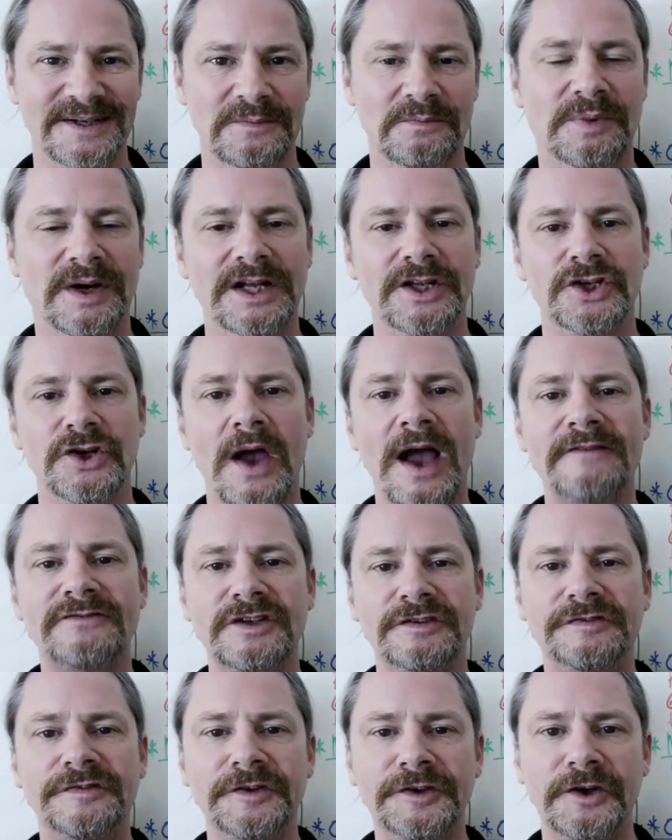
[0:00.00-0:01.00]
But you have
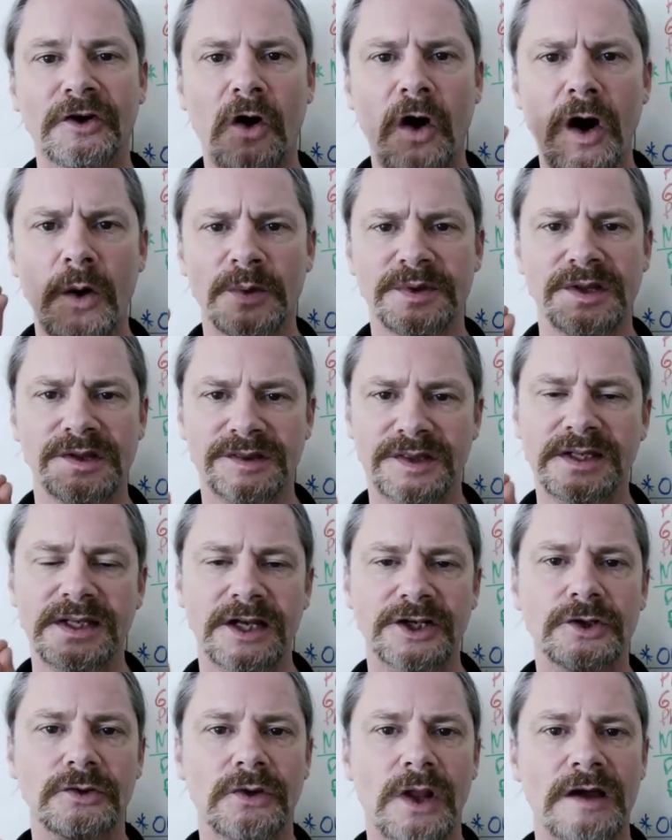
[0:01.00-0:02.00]
to fill your heart with the thing
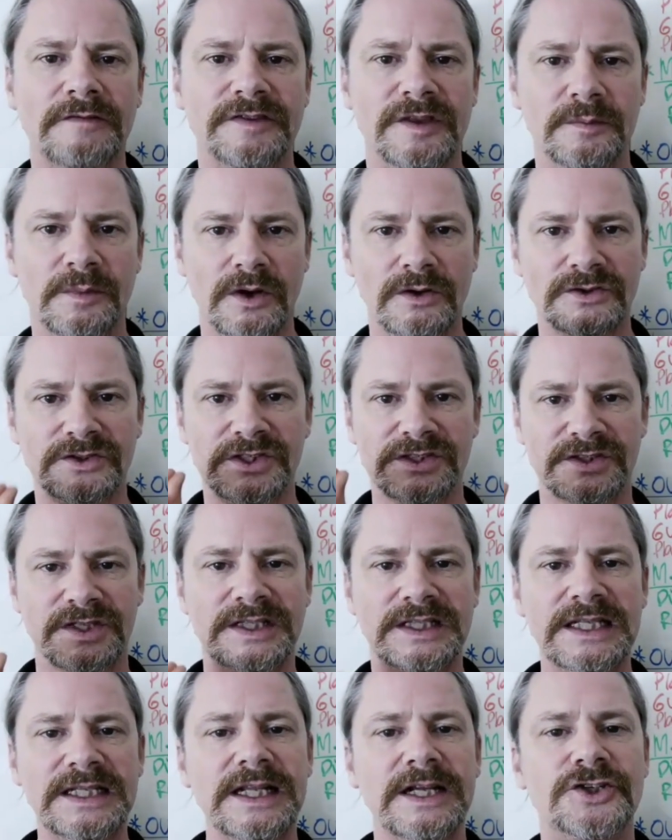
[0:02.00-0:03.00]
that you love the most, because the
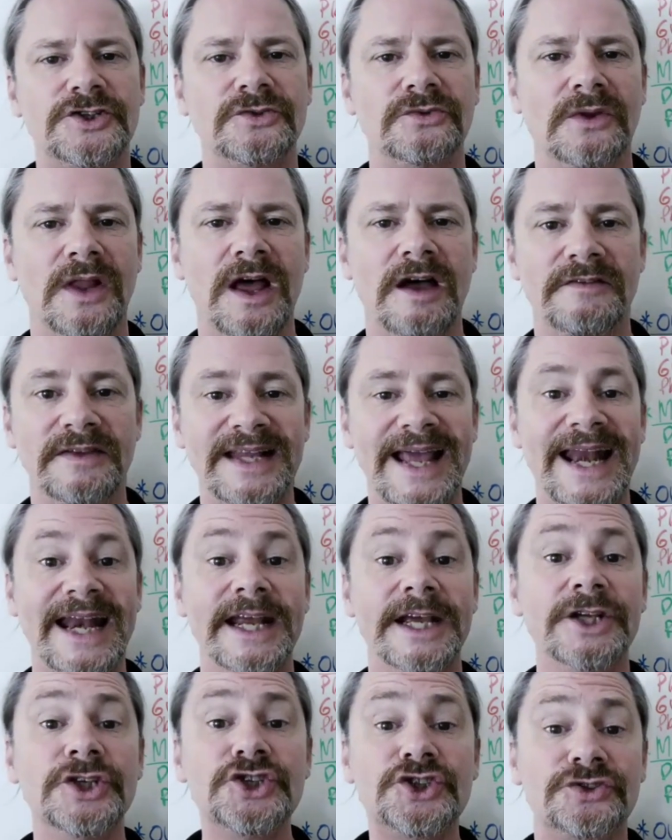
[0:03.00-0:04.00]
thing that you love and that
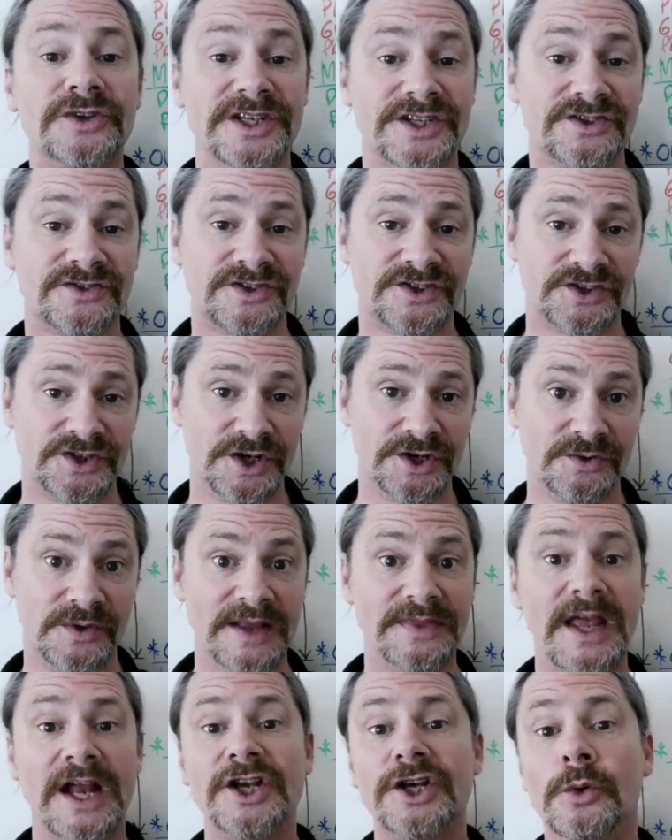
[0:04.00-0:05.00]
interests you
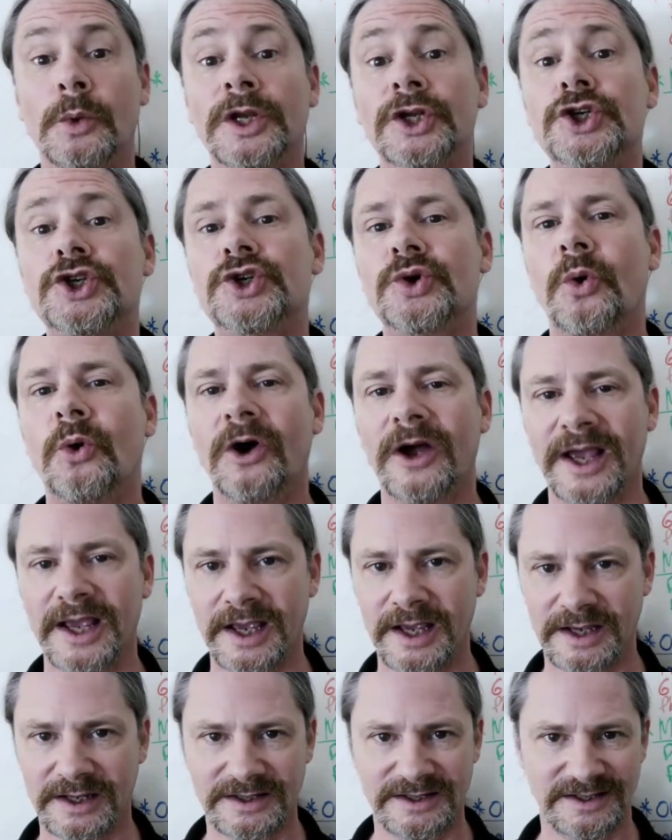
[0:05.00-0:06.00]
and that you enjoy
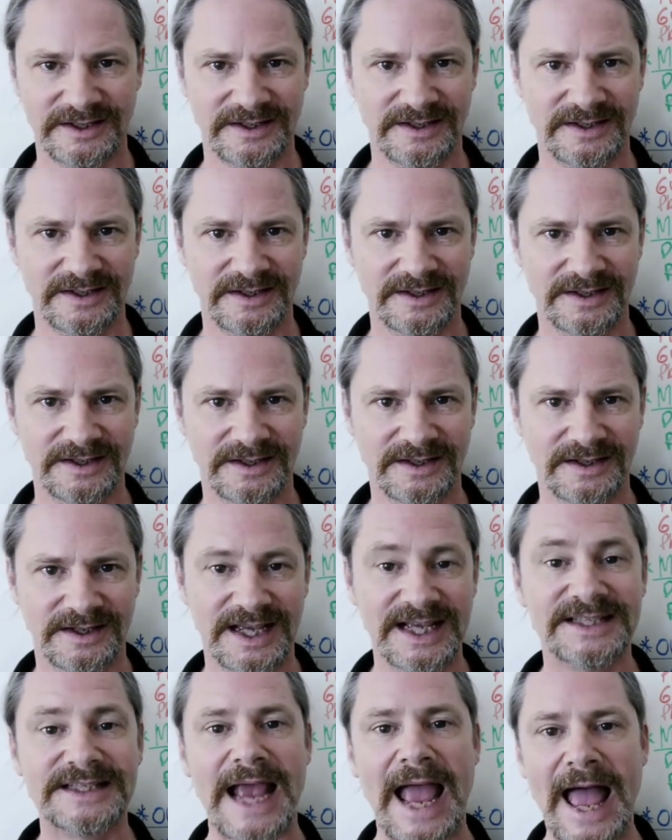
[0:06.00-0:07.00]

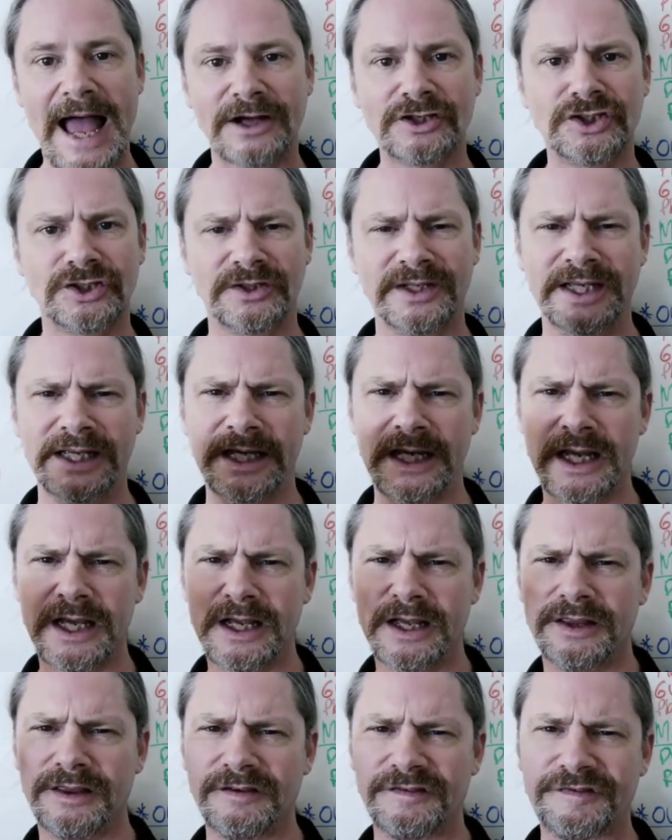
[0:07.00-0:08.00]
is actually
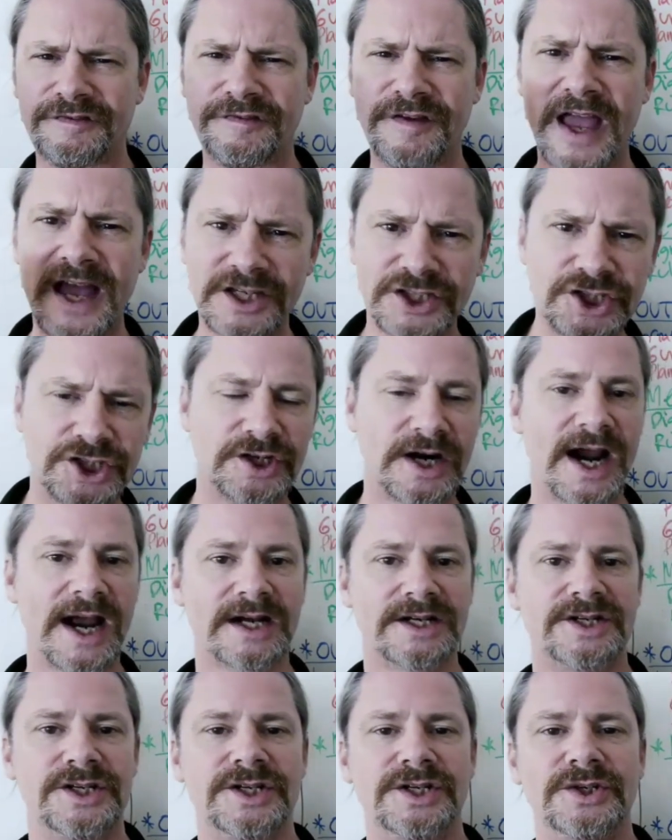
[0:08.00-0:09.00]
the fast
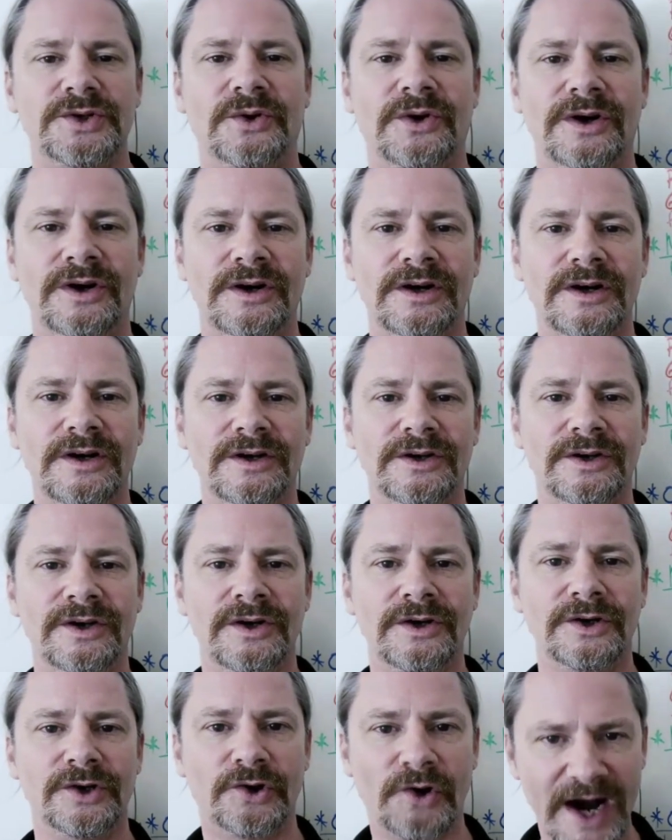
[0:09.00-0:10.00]
track to your
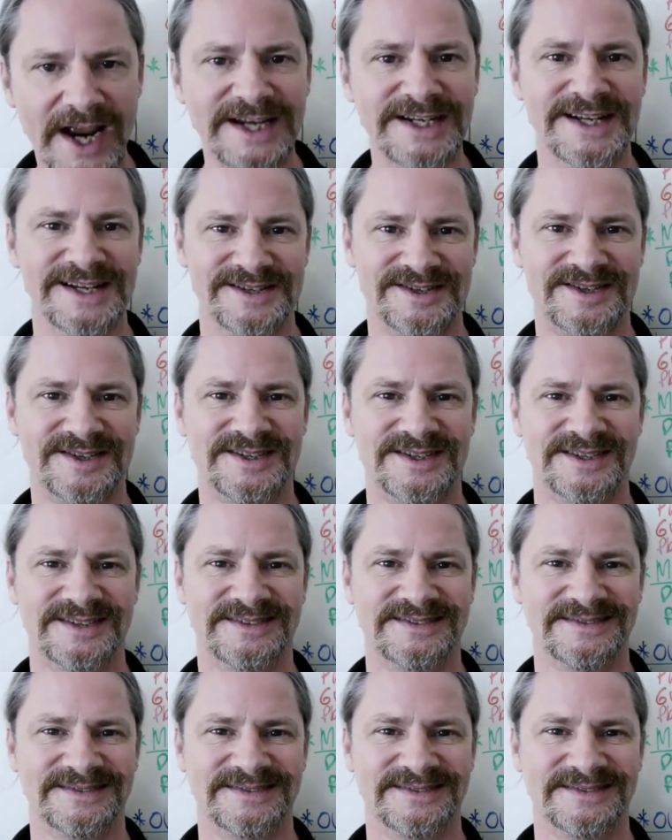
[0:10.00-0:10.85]
greatness.